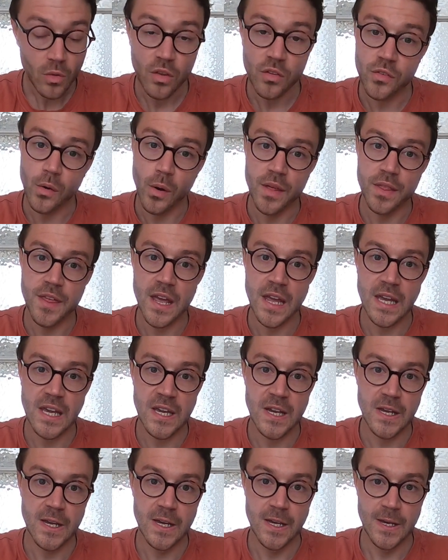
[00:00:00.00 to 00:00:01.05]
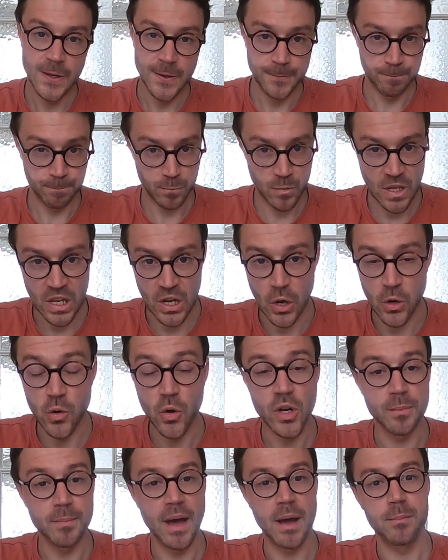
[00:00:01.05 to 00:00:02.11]
So I think,
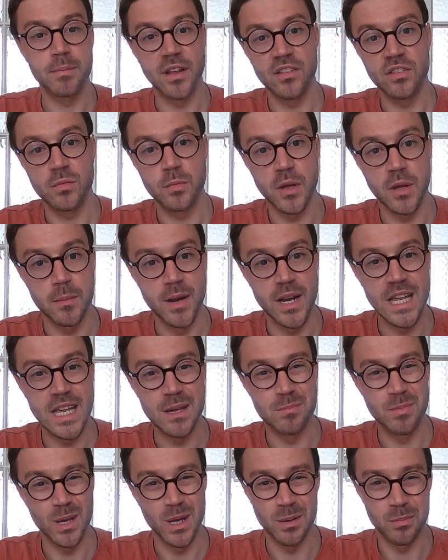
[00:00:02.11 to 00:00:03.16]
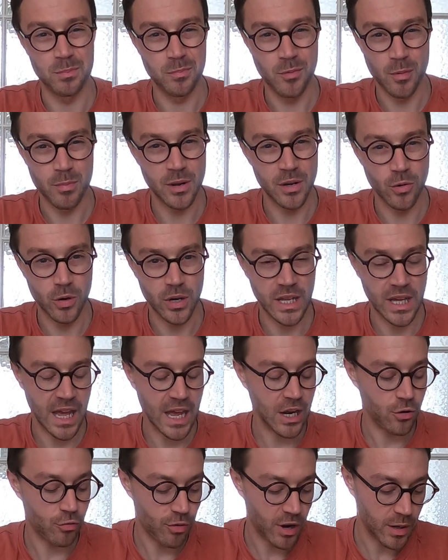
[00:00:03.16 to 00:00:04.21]
not a bad place to put your money, but you're probably not going to get
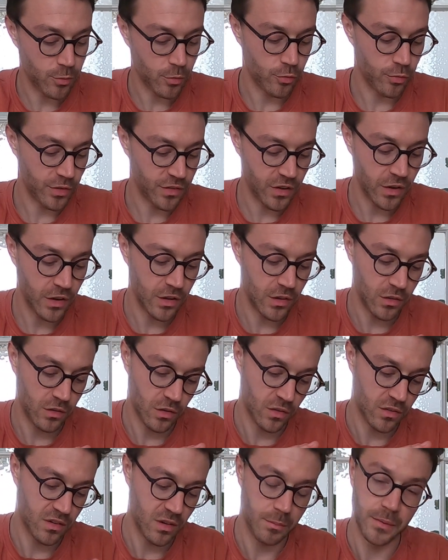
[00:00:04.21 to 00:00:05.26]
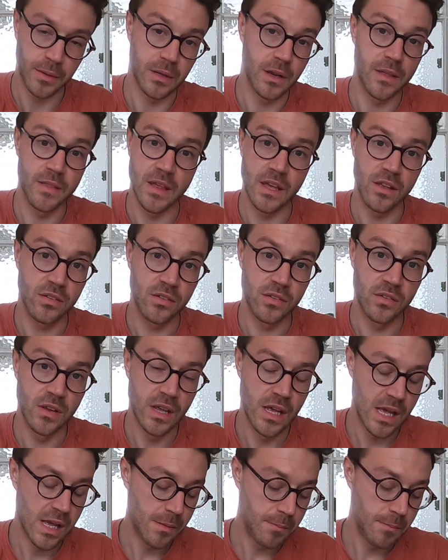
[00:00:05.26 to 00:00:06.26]
incredible returns on something like this.